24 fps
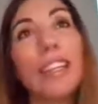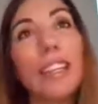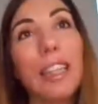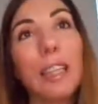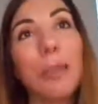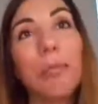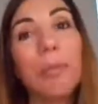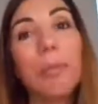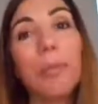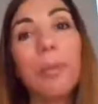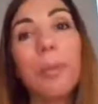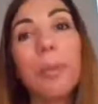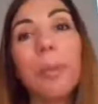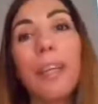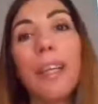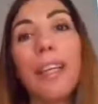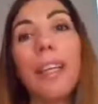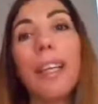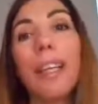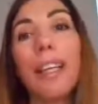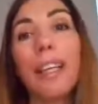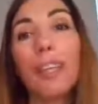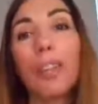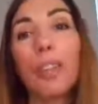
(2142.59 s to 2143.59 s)
lip
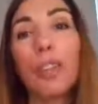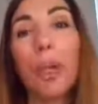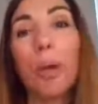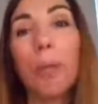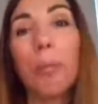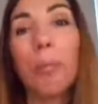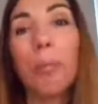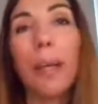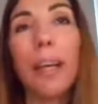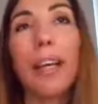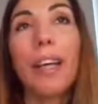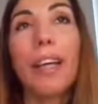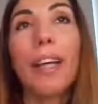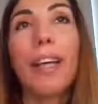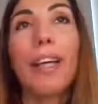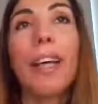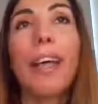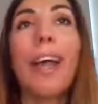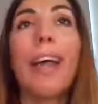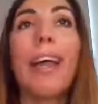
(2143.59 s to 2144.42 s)
topic.